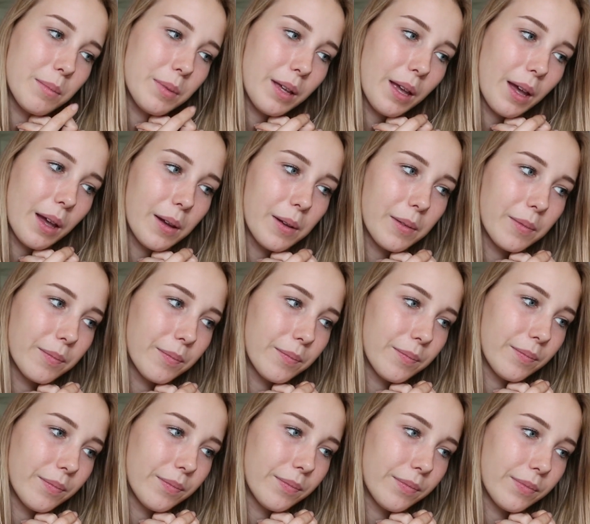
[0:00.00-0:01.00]
yeah,
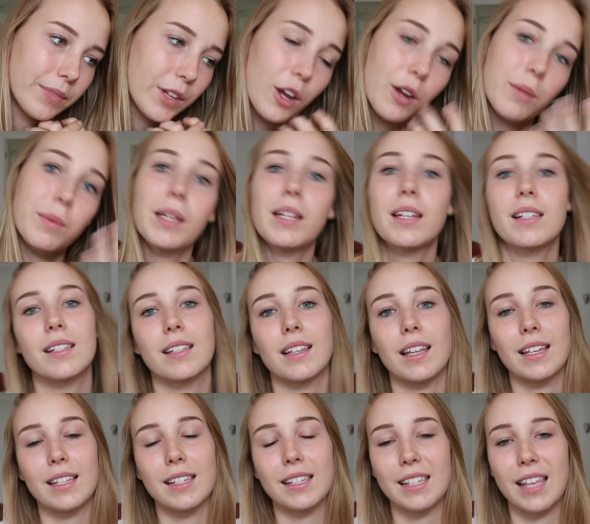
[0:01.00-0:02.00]
I hope that doesn't
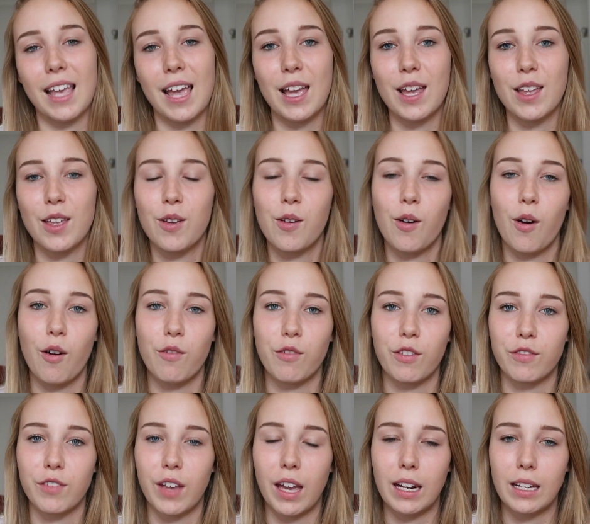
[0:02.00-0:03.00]
like scare you off
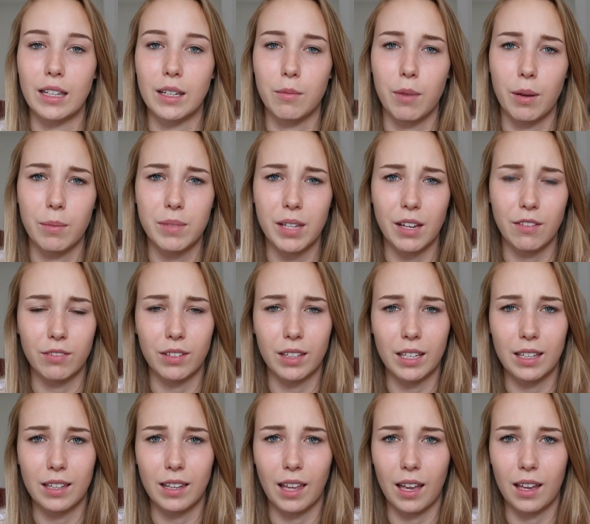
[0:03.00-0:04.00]
of getting them. I'm
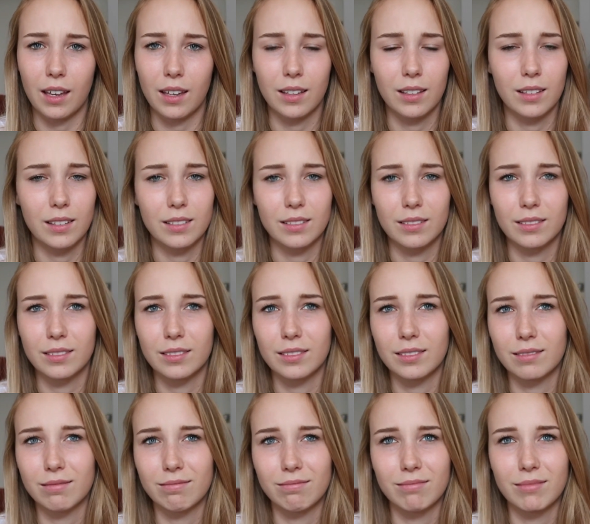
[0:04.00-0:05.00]
definitely like,
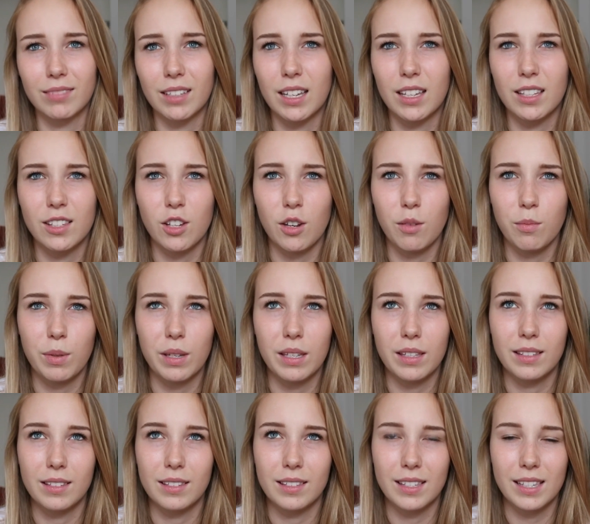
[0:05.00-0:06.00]
don't
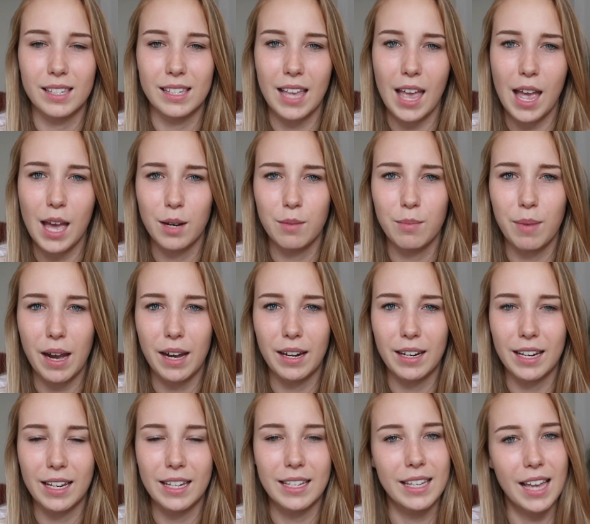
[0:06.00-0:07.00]
be scared about
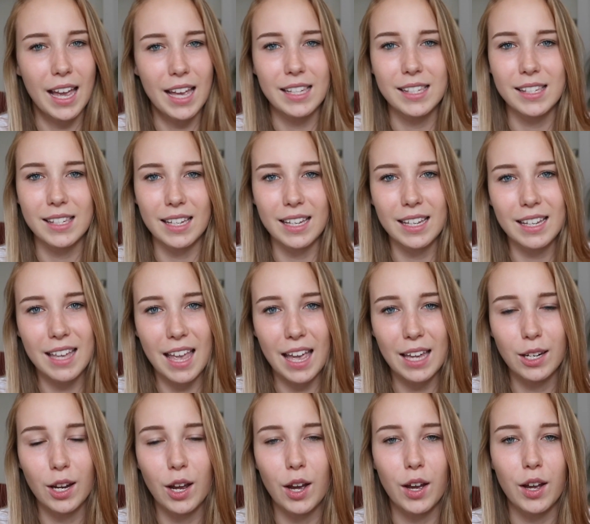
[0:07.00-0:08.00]
it. Yes, it
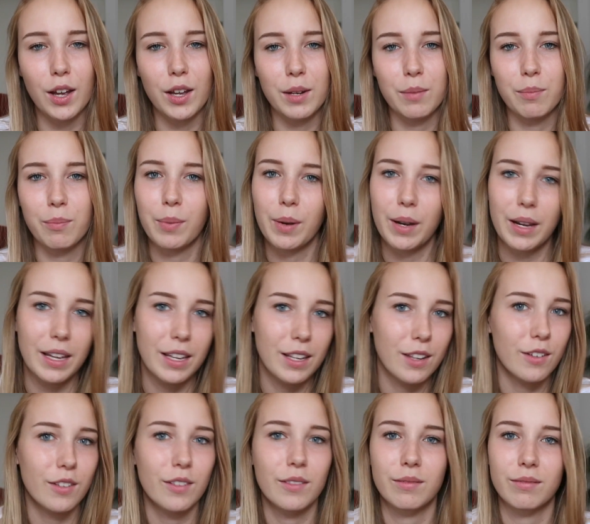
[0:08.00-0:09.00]
can hurt, but
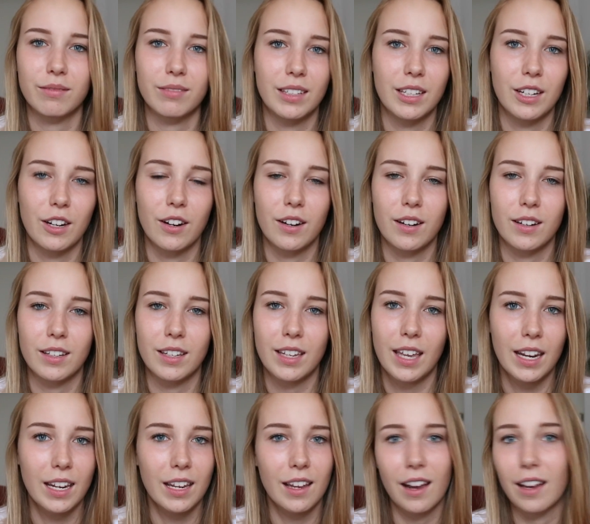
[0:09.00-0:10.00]
you're, you know,
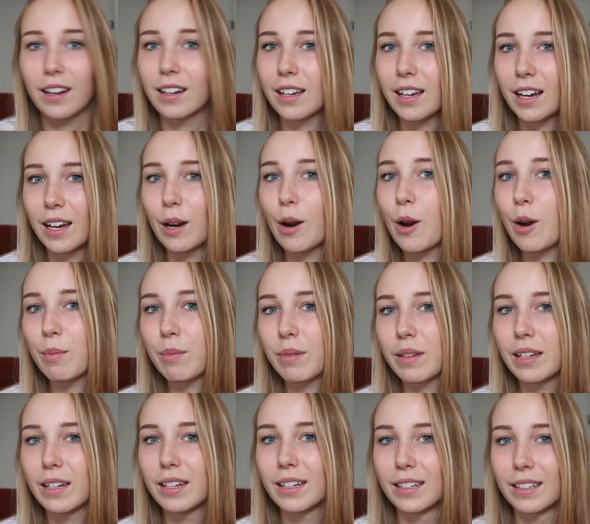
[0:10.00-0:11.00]
getting kind of cut
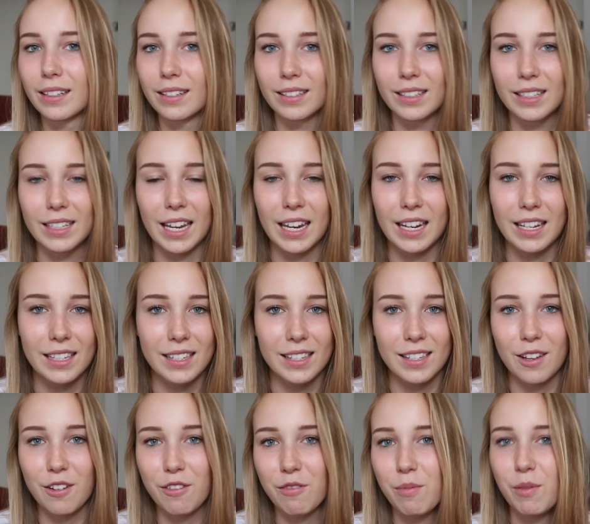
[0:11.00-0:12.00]
open and getting
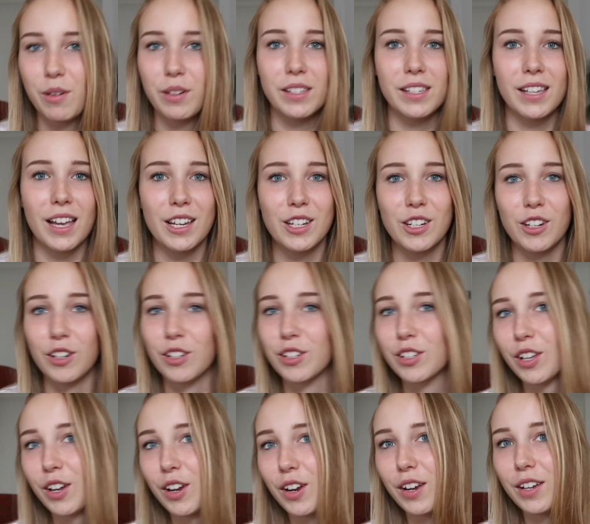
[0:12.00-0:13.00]
stuff put inside you,
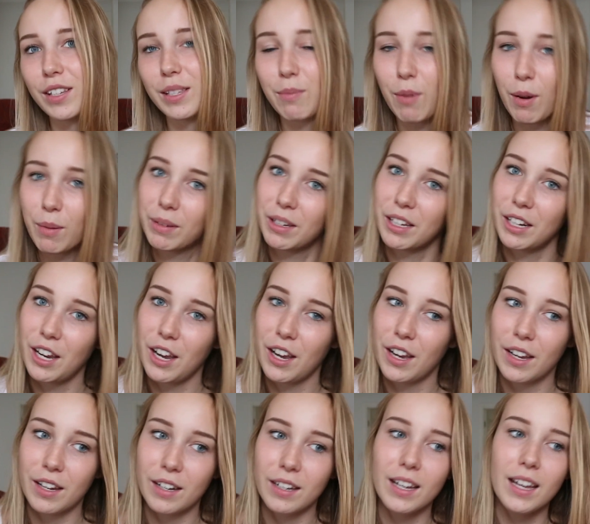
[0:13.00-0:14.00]
so it's probably gonna
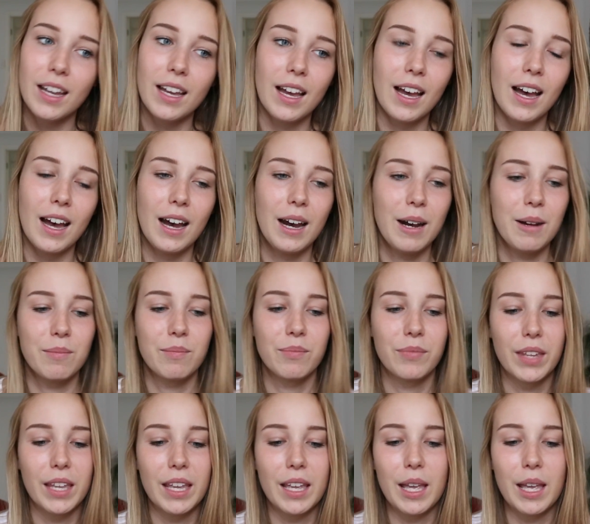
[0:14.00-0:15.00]
hurt.